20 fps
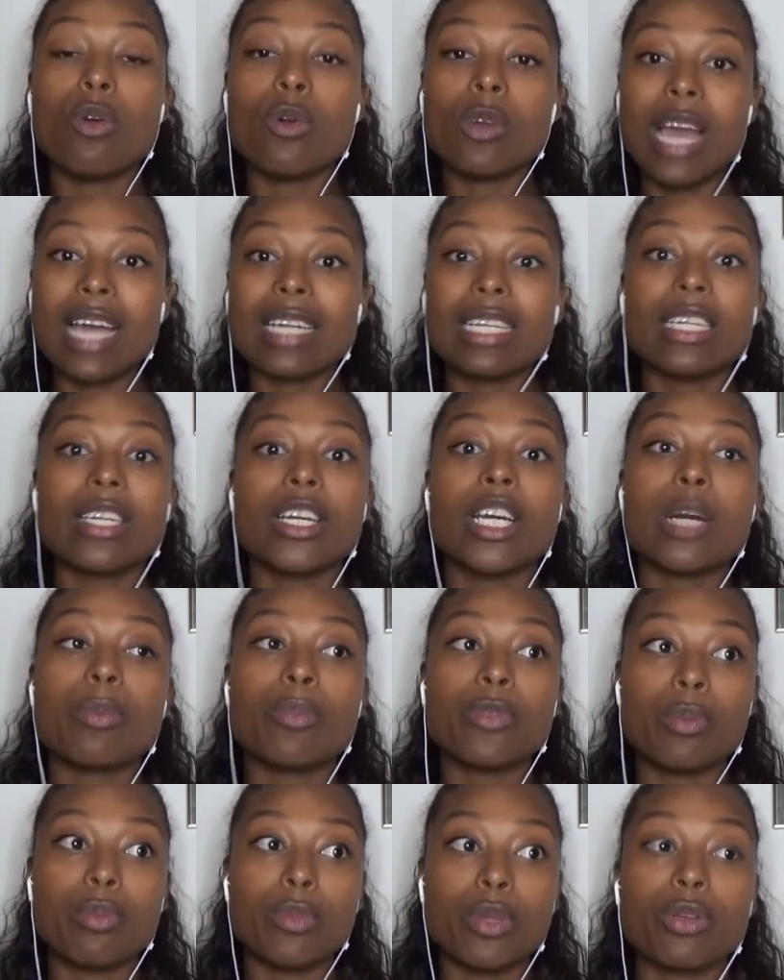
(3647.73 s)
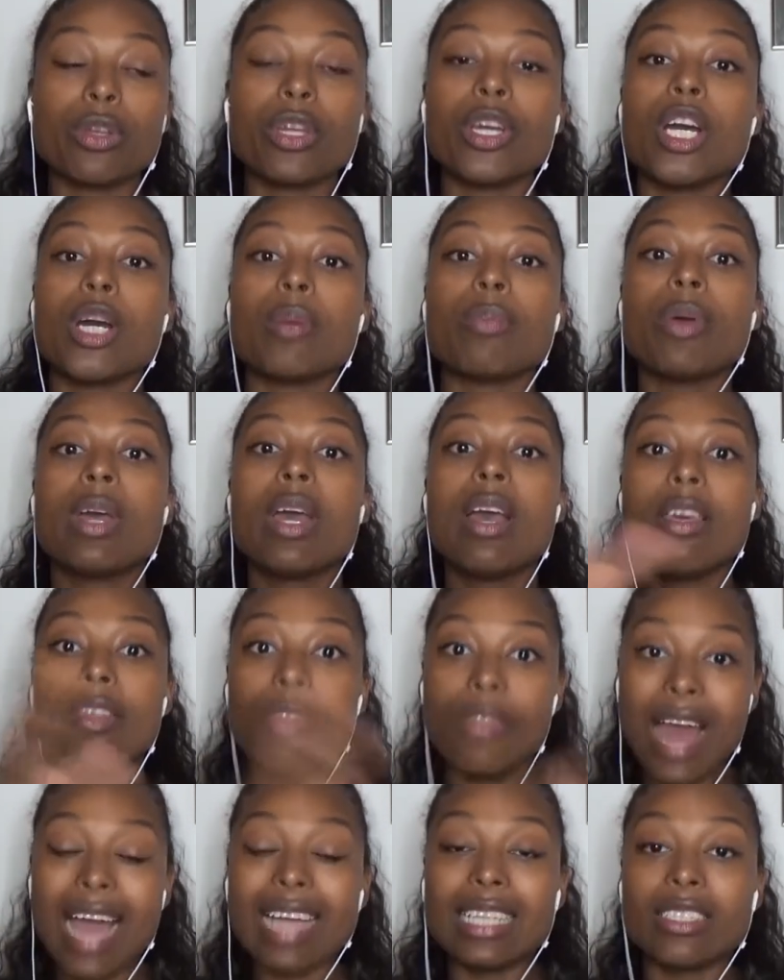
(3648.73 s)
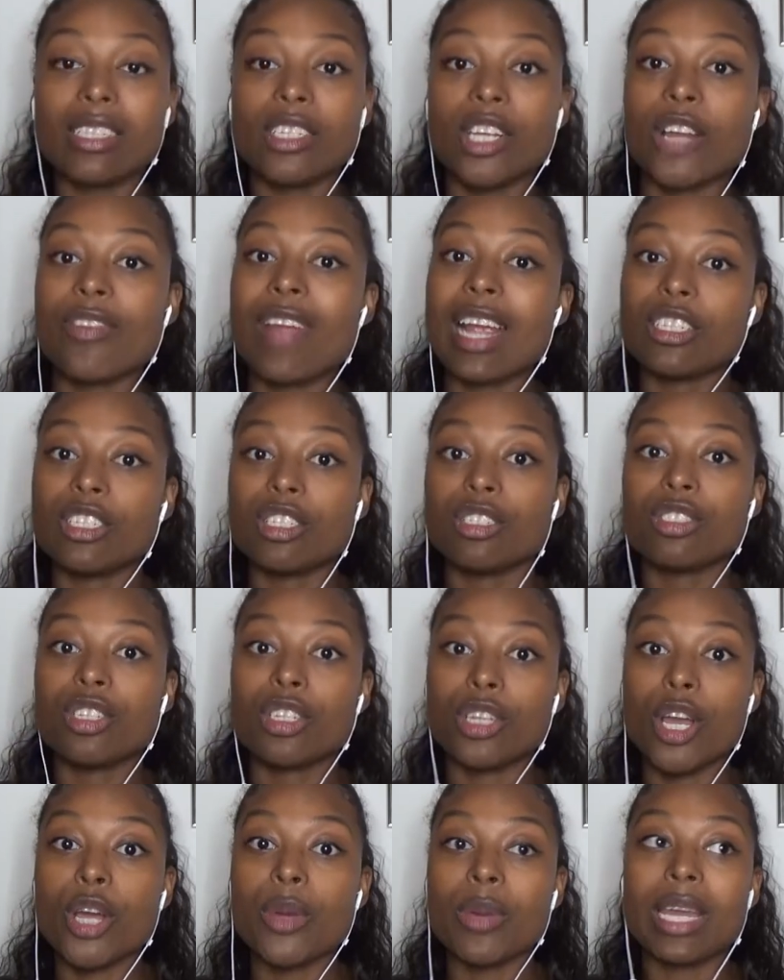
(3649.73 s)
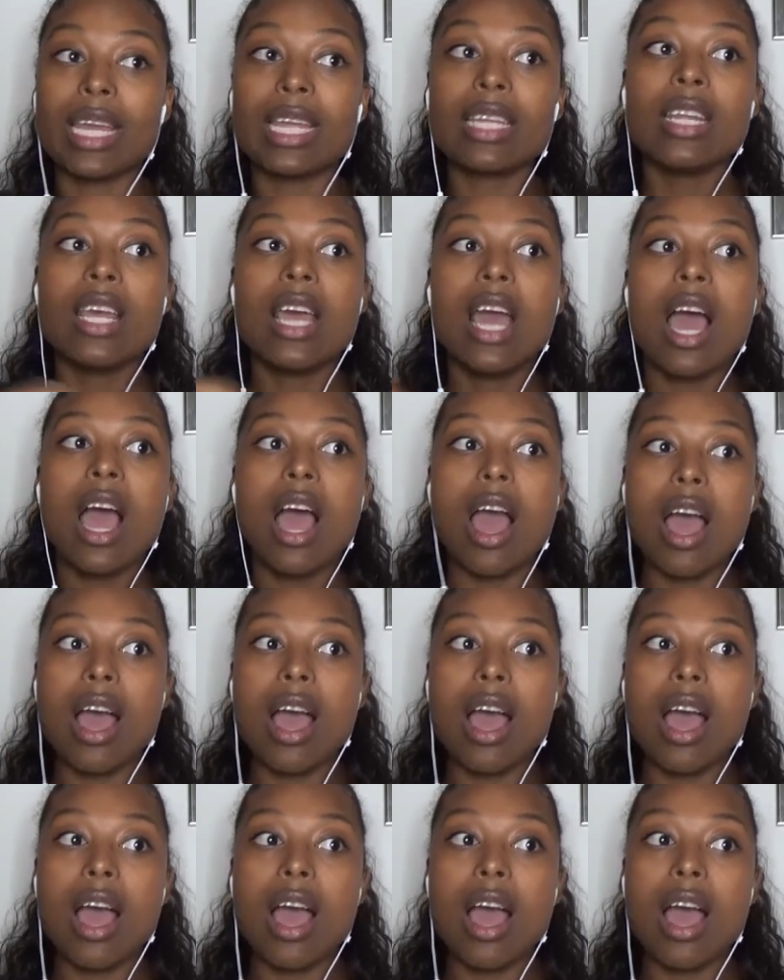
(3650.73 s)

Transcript: the organic cup, the moon cup, that is the direction to go in.